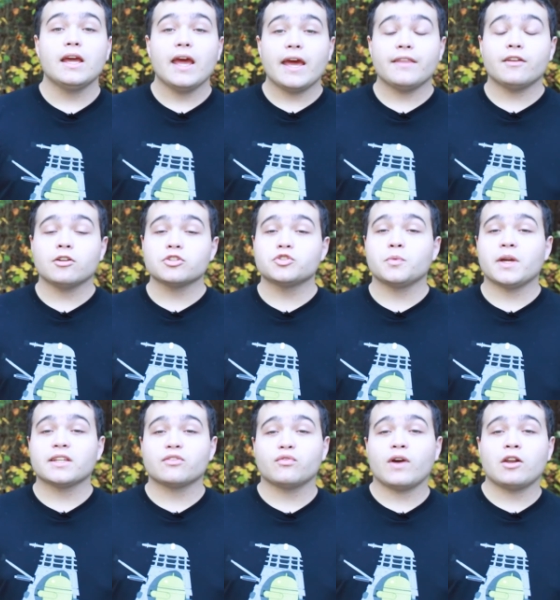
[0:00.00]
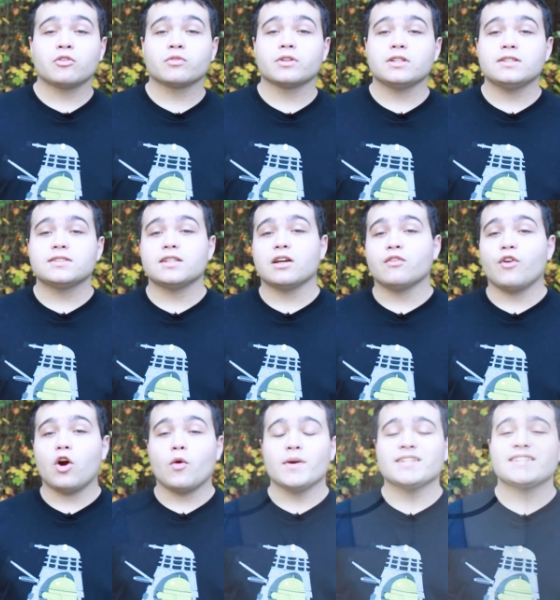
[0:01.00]
And then also we got the final release of
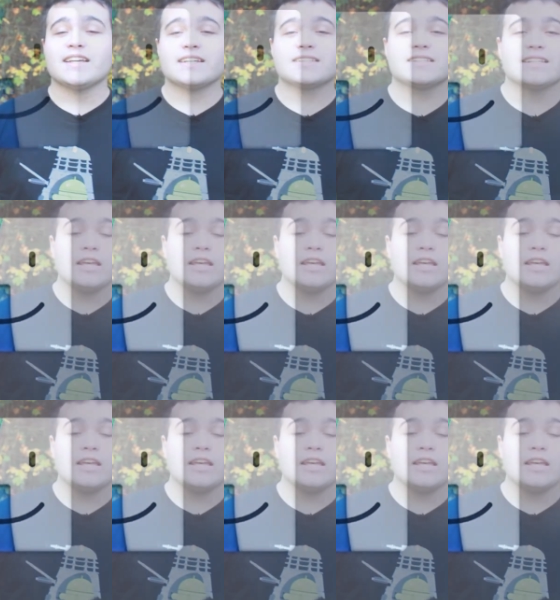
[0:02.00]
OS X